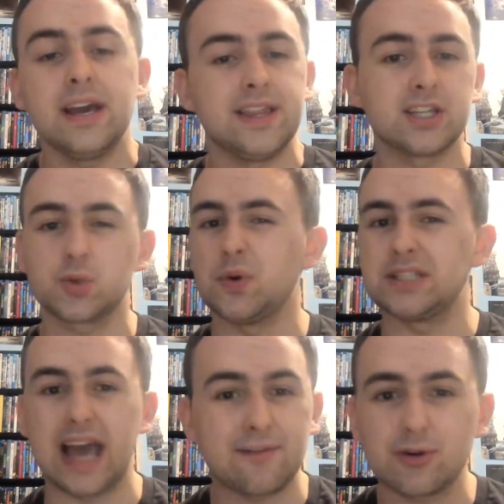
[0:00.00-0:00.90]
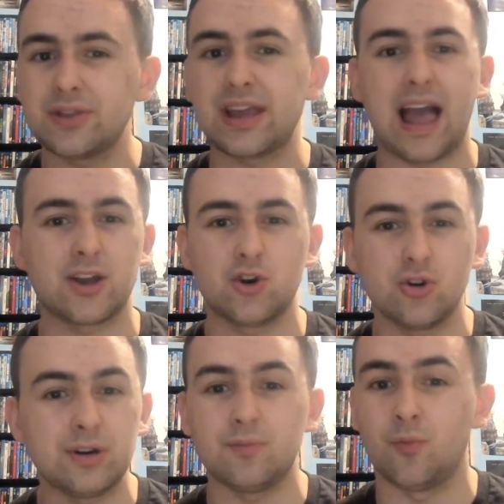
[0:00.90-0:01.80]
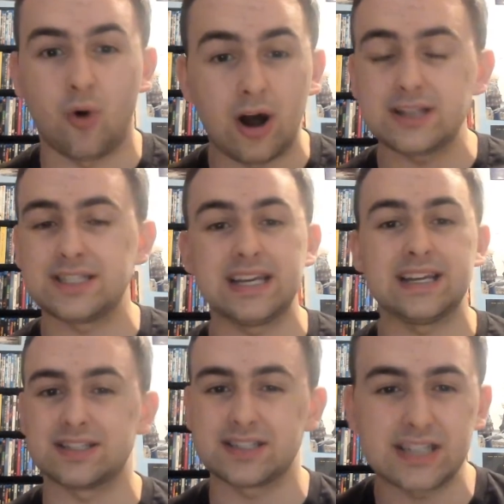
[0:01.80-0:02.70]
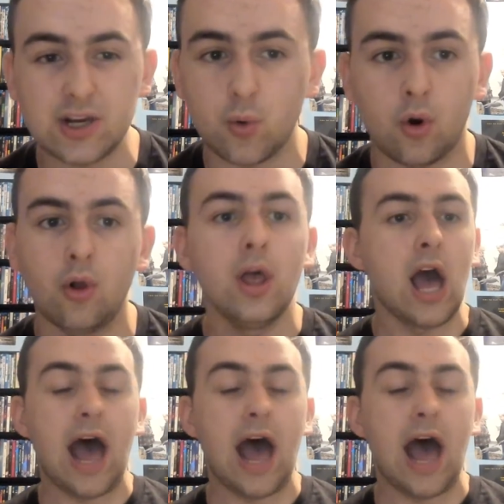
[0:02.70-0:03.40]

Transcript: This was everything I couldn't want in a sequel,